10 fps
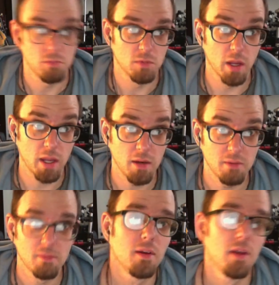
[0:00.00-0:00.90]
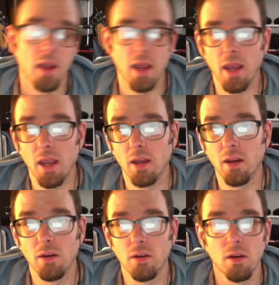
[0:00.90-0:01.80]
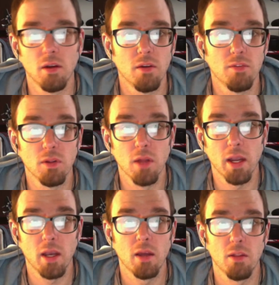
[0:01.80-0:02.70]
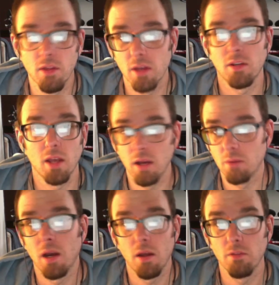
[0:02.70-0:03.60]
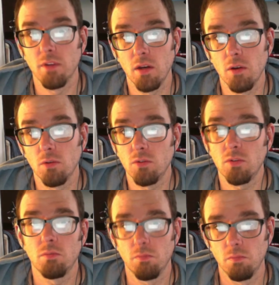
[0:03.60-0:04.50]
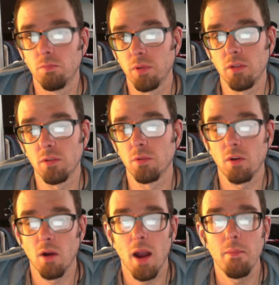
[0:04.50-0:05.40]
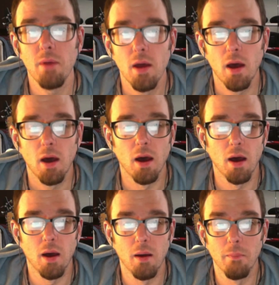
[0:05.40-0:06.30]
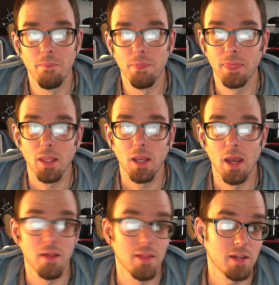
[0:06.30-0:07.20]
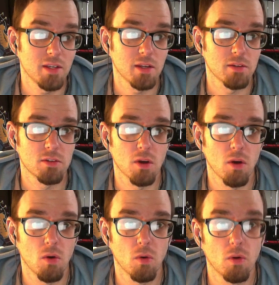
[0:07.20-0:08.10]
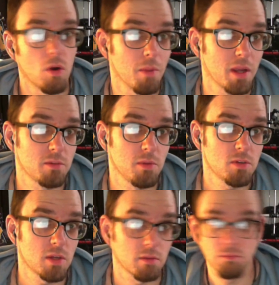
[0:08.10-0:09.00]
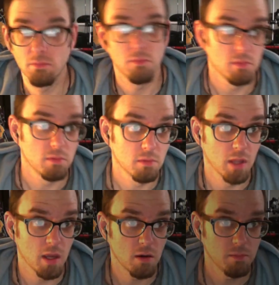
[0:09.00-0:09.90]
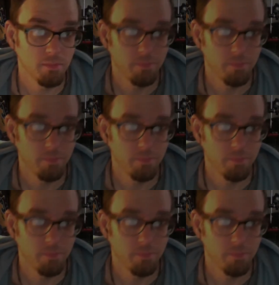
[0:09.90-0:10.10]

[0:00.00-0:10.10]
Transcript: like it. And if you like this and my other videos, please subscribe. And that's it. So go make some music. Later.